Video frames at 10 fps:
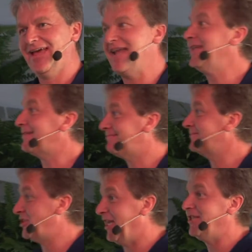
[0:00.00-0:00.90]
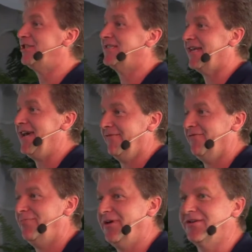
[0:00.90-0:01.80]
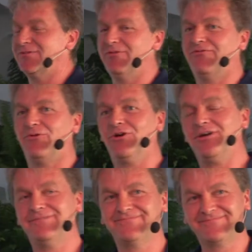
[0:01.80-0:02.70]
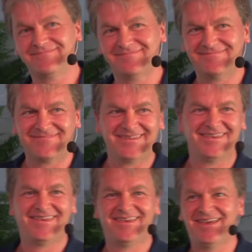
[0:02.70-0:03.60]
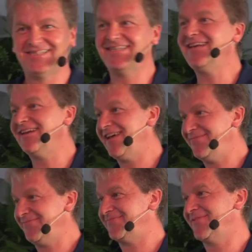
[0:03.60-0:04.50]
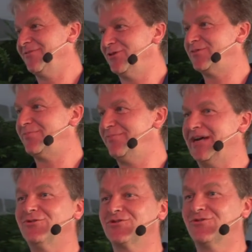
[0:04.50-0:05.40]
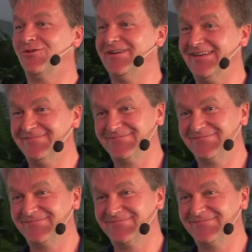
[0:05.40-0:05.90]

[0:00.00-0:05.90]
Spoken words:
And it changed his life, because before, his nickname was Berlusconi.